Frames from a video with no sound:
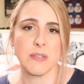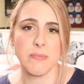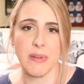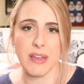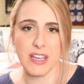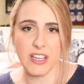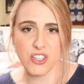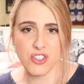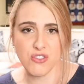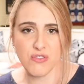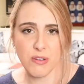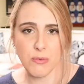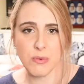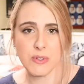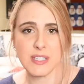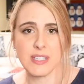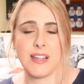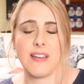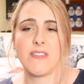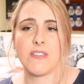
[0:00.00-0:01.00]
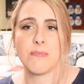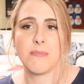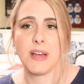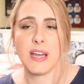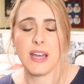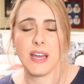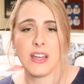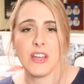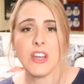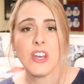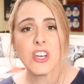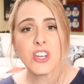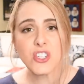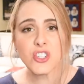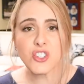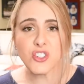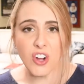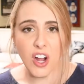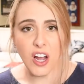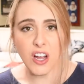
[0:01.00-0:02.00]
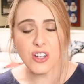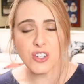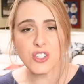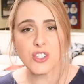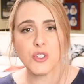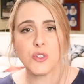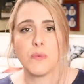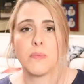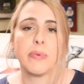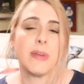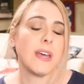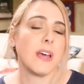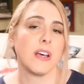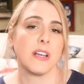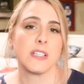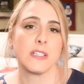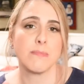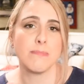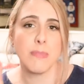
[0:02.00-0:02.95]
but history was never my strong suit because